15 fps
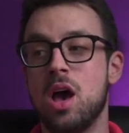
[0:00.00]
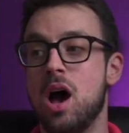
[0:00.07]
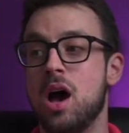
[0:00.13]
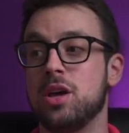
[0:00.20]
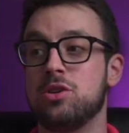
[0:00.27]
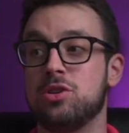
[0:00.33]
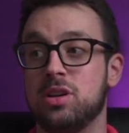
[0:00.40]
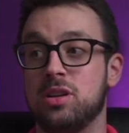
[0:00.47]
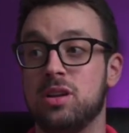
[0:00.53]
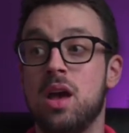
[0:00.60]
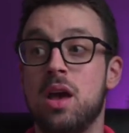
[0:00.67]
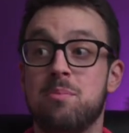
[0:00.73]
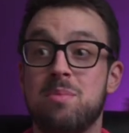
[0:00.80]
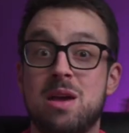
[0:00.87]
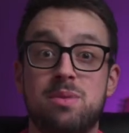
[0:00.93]
you should
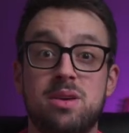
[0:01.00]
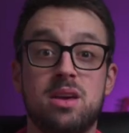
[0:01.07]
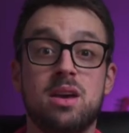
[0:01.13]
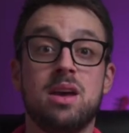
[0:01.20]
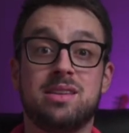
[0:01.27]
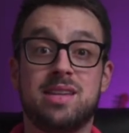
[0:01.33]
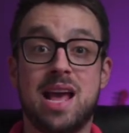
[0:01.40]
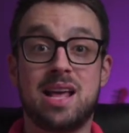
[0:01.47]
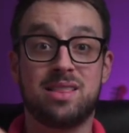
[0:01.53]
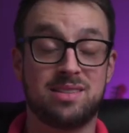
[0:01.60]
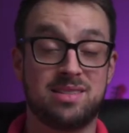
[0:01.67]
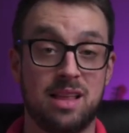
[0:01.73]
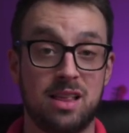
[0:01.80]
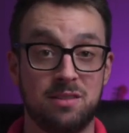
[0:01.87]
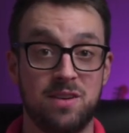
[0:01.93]
maybe take the
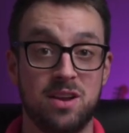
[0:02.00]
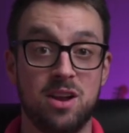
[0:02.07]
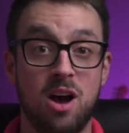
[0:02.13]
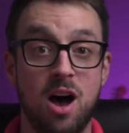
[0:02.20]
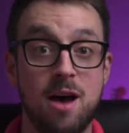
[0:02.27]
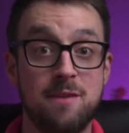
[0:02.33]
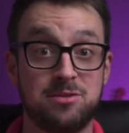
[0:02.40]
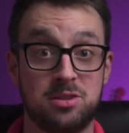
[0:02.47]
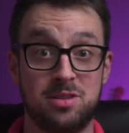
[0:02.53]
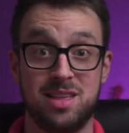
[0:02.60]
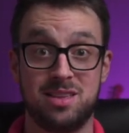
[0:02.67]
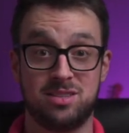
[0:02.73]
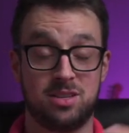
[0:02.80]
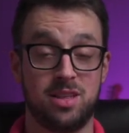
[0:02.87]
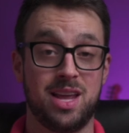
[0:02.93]
cellophane off
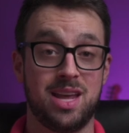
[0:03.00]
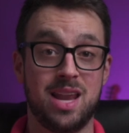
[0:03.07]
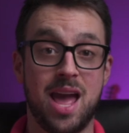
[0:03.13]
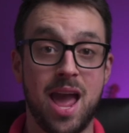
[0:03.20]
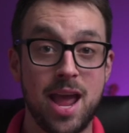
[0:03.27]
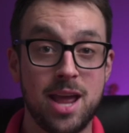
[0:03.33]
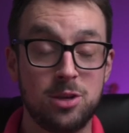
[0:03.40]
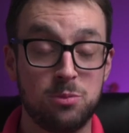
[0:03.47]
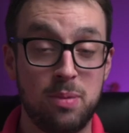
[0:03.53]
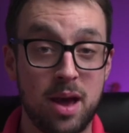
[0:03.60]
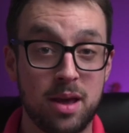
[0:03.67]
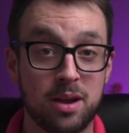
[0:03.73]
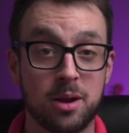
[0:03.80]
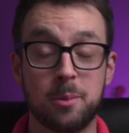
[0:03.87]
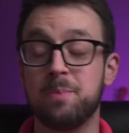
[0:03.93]
so they could age
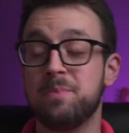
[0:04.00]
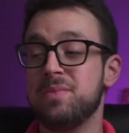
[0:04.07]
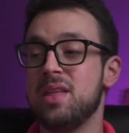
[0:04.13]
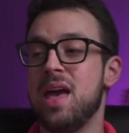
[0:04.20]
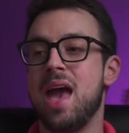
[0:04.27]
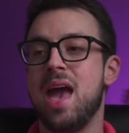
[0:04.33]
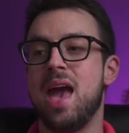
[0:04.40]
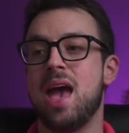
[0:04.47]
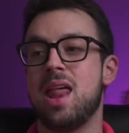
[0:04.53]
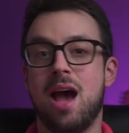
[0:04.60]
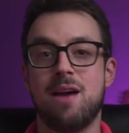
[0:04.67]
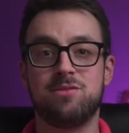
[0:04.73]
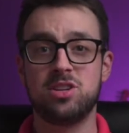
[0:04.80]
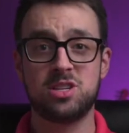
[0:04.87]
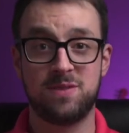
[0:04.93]
better. And
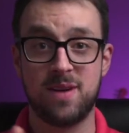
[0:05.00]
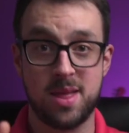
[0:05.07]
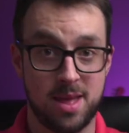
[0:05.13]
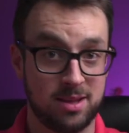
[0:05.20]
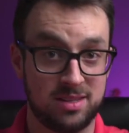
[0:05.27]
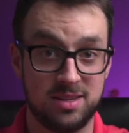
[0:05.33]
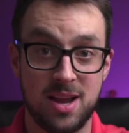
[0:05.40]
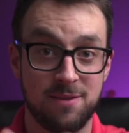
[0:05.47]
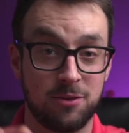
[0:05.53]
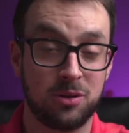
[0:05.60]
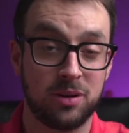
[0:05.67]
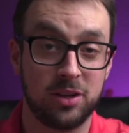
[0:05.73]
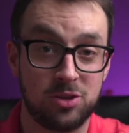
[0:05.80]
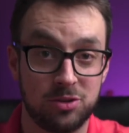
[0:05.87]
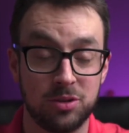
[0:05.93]
I've just found that's never
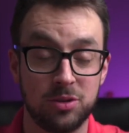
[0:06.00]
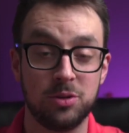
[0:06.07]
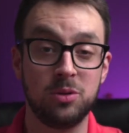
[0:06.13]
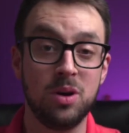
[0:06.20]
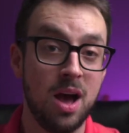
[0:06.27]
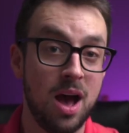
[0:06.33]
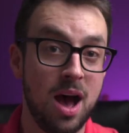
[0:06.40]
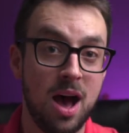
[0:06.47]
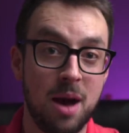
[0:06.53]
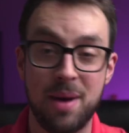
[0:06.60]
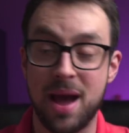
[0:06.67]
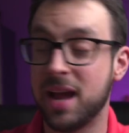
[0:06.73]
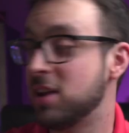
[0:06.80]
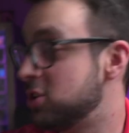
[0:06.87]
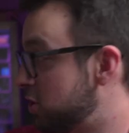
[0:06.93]
really true.
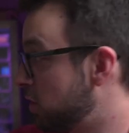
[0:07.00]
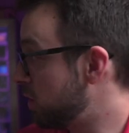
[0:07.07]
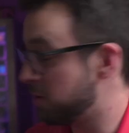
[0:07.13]
I can show